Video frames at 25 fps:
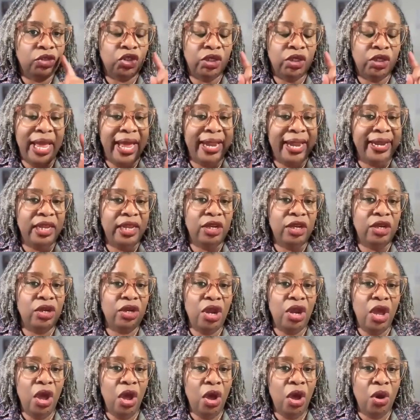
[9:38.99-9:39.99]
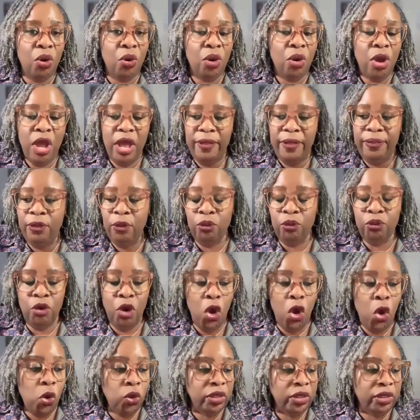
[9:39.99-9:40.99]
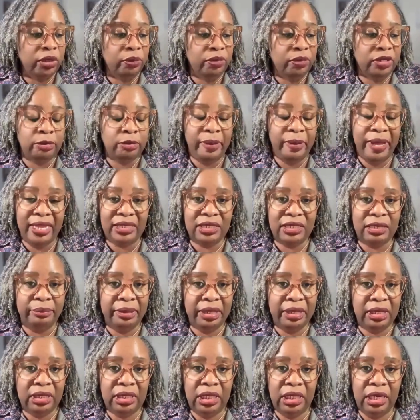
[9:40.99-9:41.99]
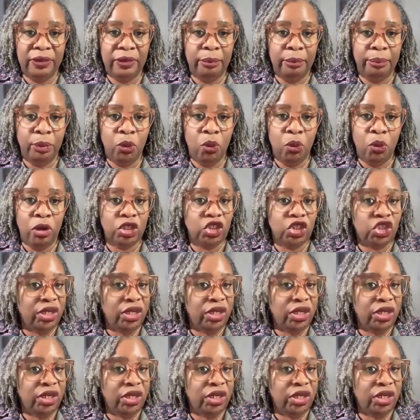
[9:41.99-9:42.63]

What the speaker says: Jen, I didn't know the role and the responsibility of the board.